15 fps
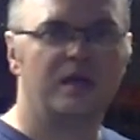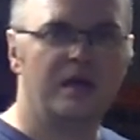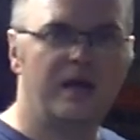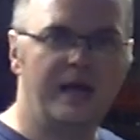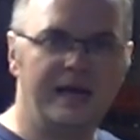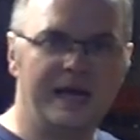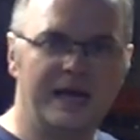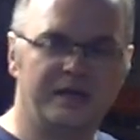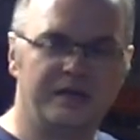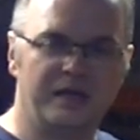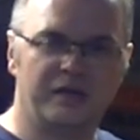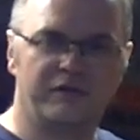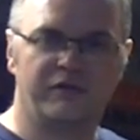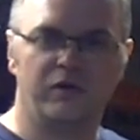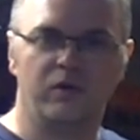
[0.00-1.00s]
Any
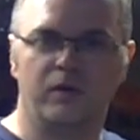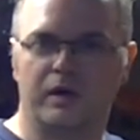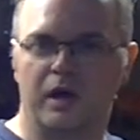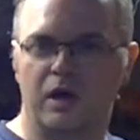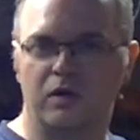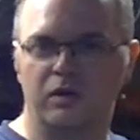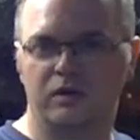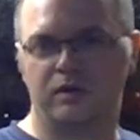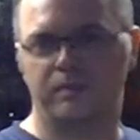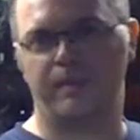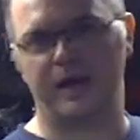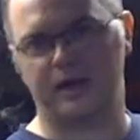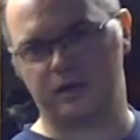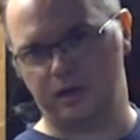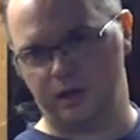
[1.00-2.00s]
excess fuel goes
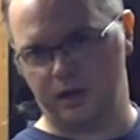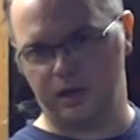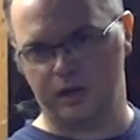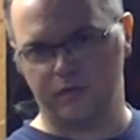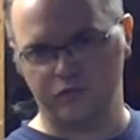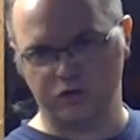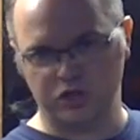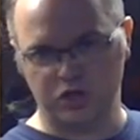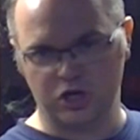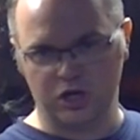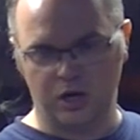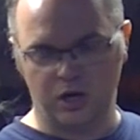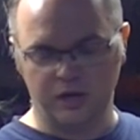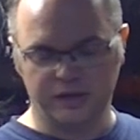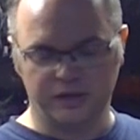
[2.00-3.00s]
back to the return
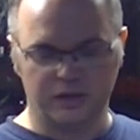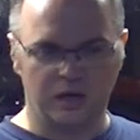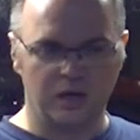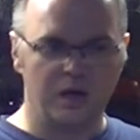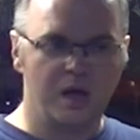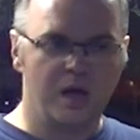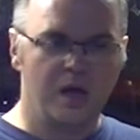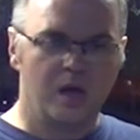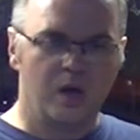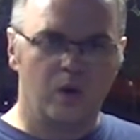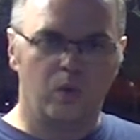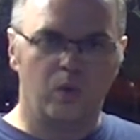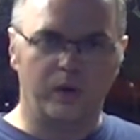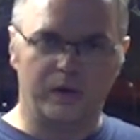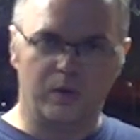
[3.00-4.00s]
line. So
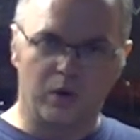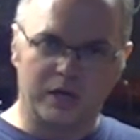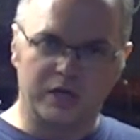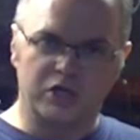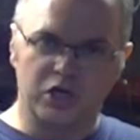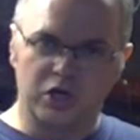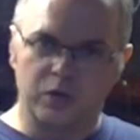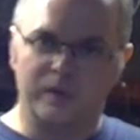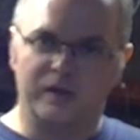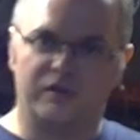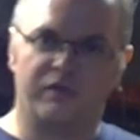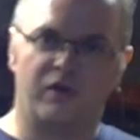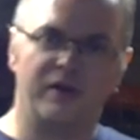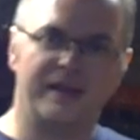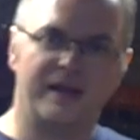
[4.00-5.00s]
what you want to do is
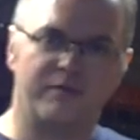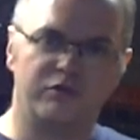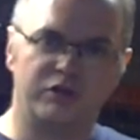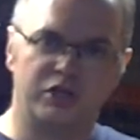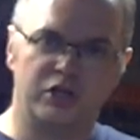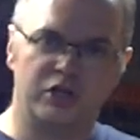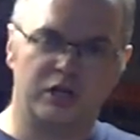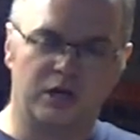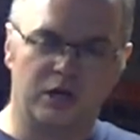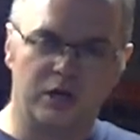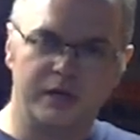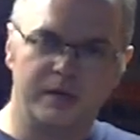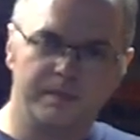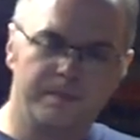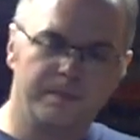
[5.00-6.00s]
find that return
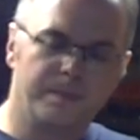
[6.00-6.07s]
line,